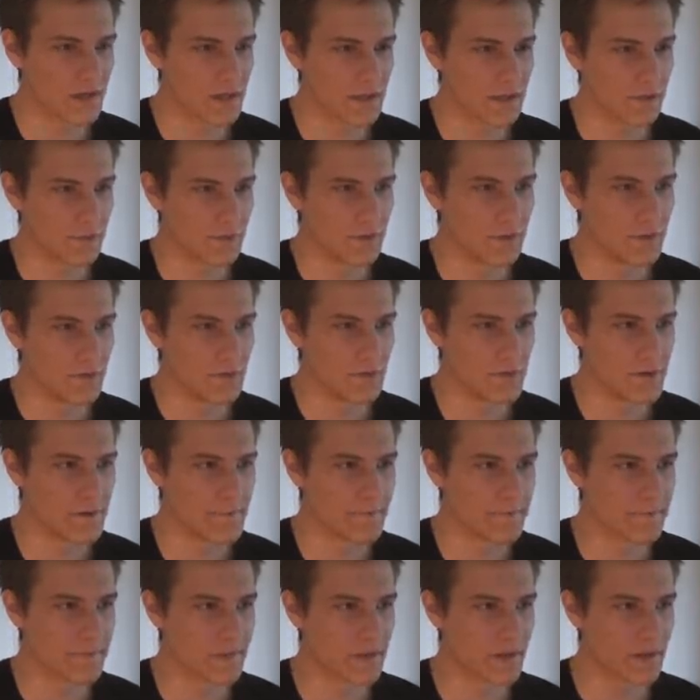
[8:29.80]
I know you do.
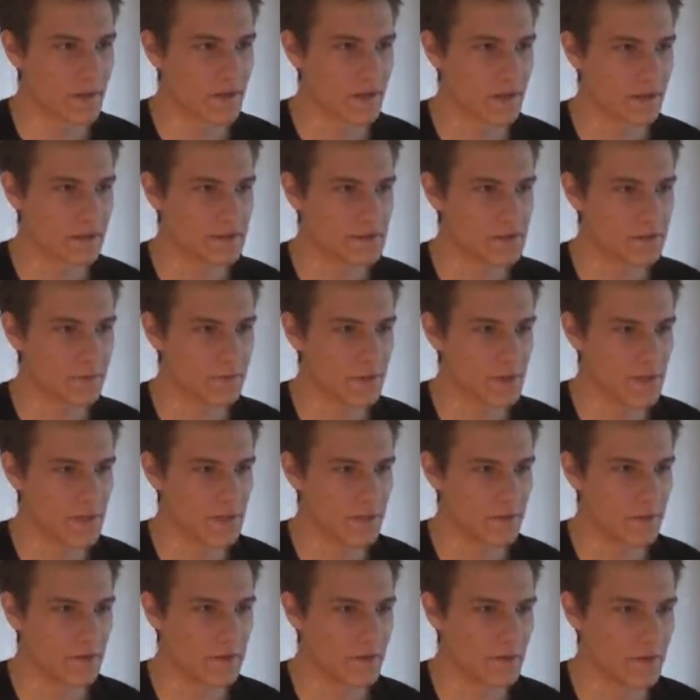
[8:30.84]
Okay, let's go in
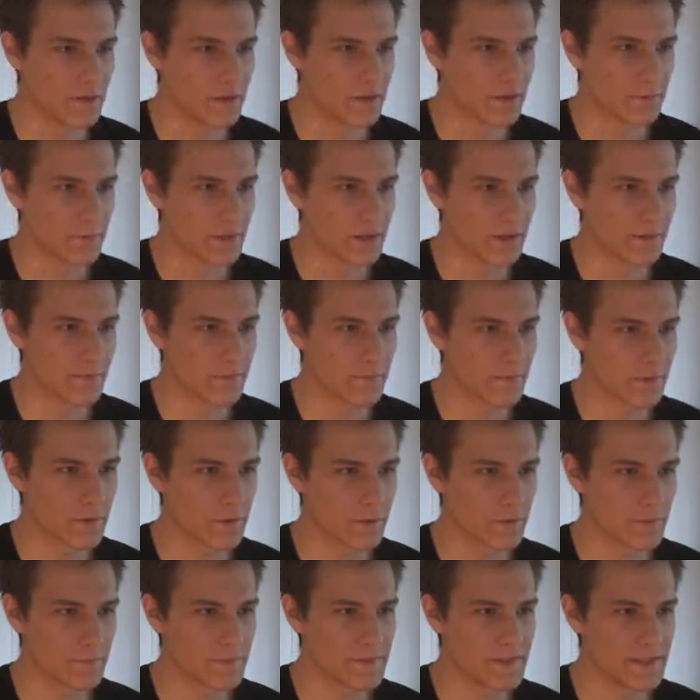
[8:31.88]
here. We have
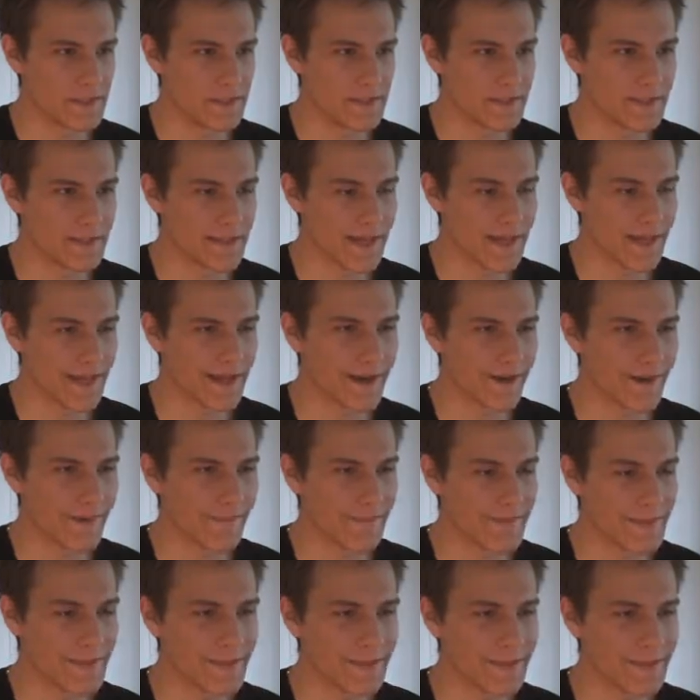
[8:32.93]
corpses. Yeah,
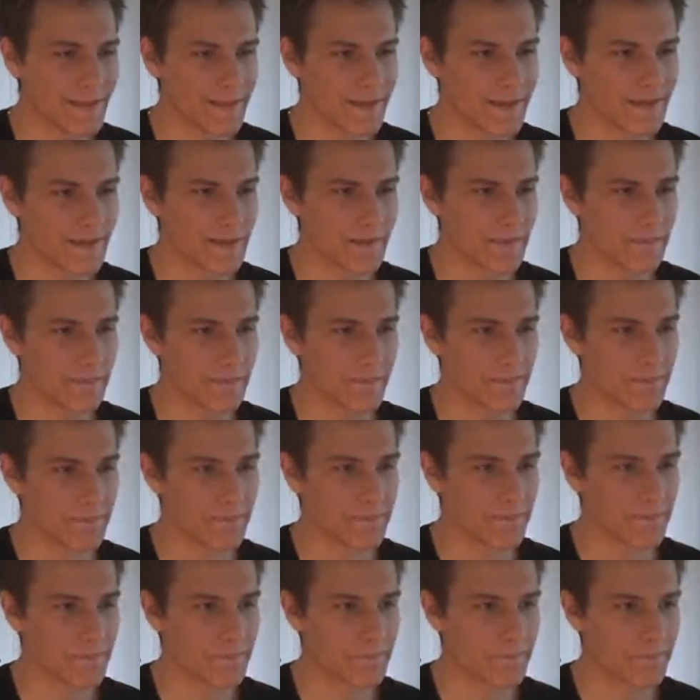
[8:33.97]
corpsey.
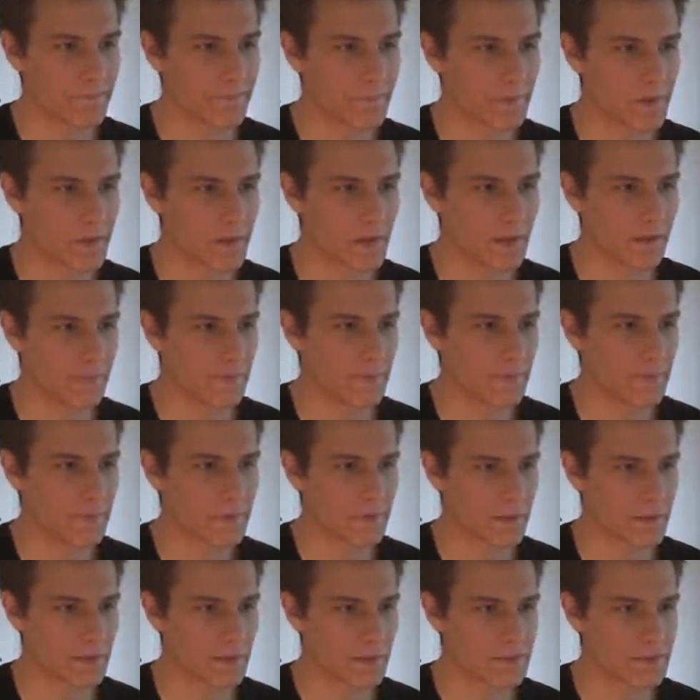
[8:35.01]
Okay, the
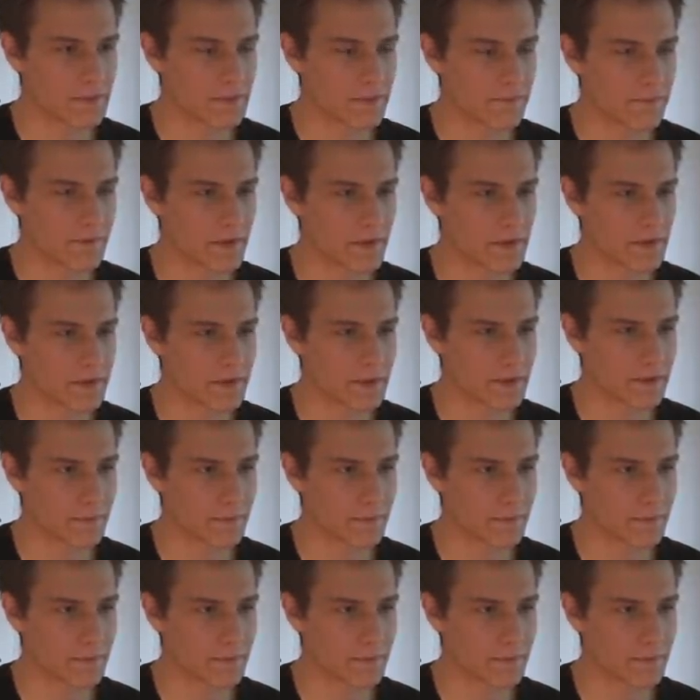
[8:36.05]
door closed in our face.